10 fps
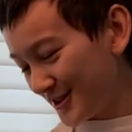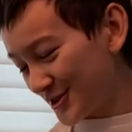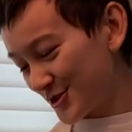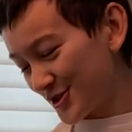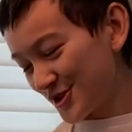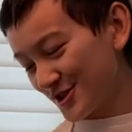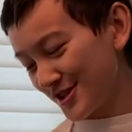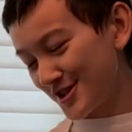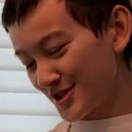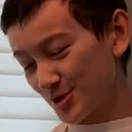
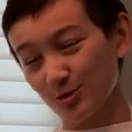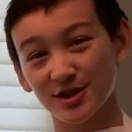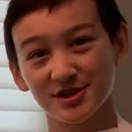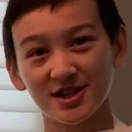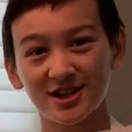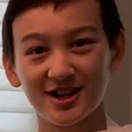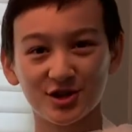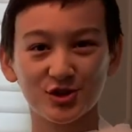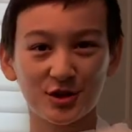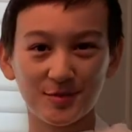Traditionally, this was
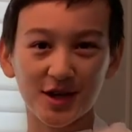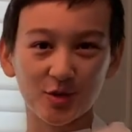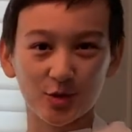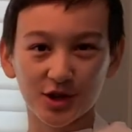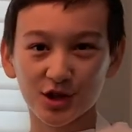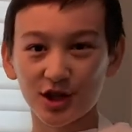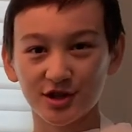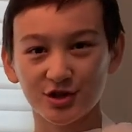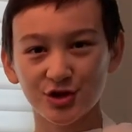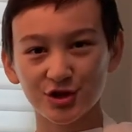actually made with
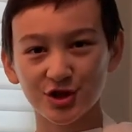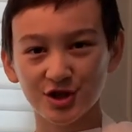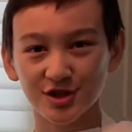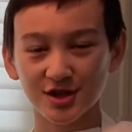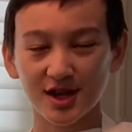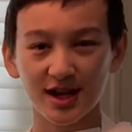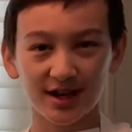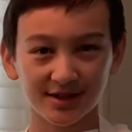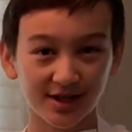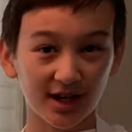cottage cheese
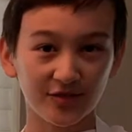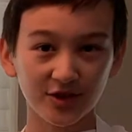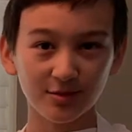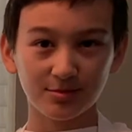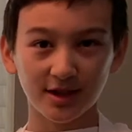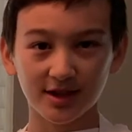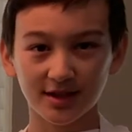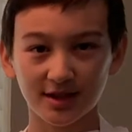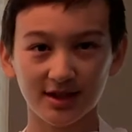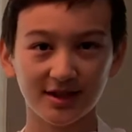and kefir, but
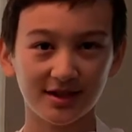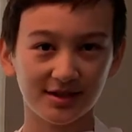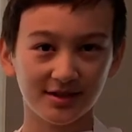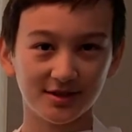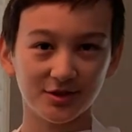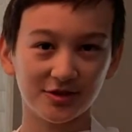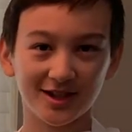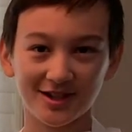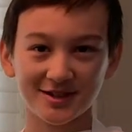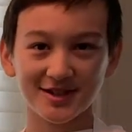in the
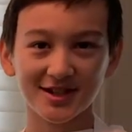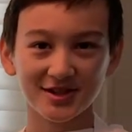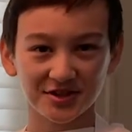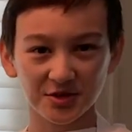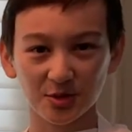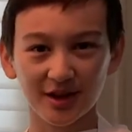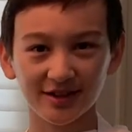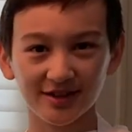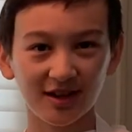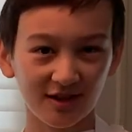United States it's quite
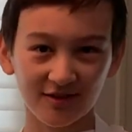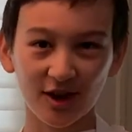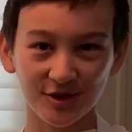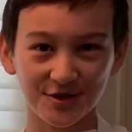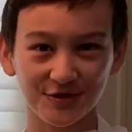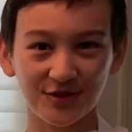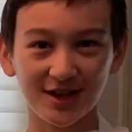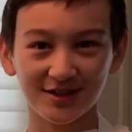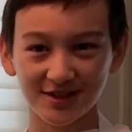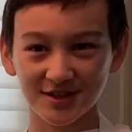hard to
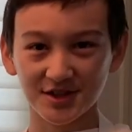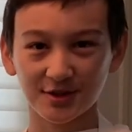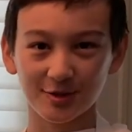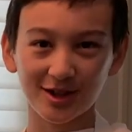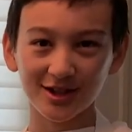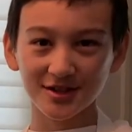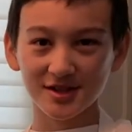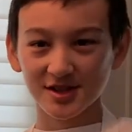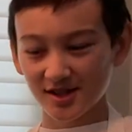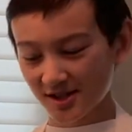find these
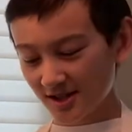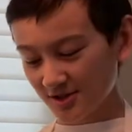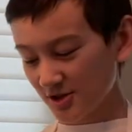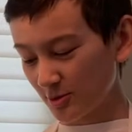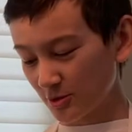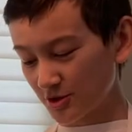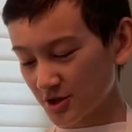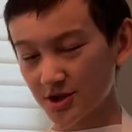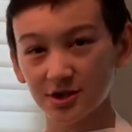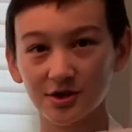ingredients. So we're just
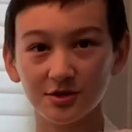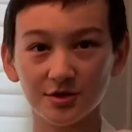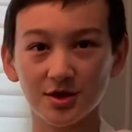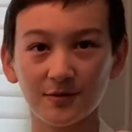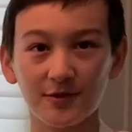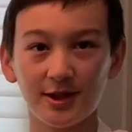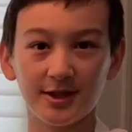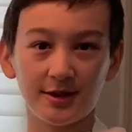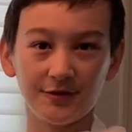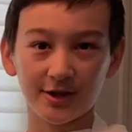going to use some
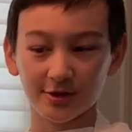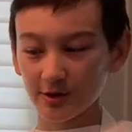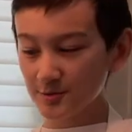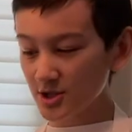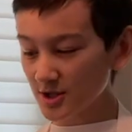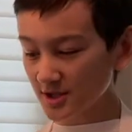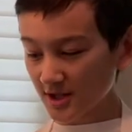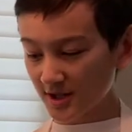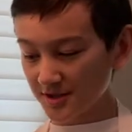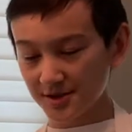Philadelphia cream cheese
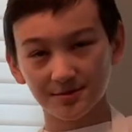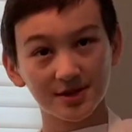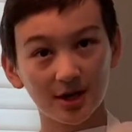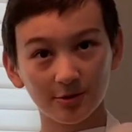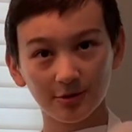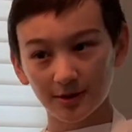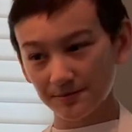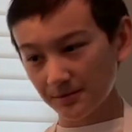and some sour cream.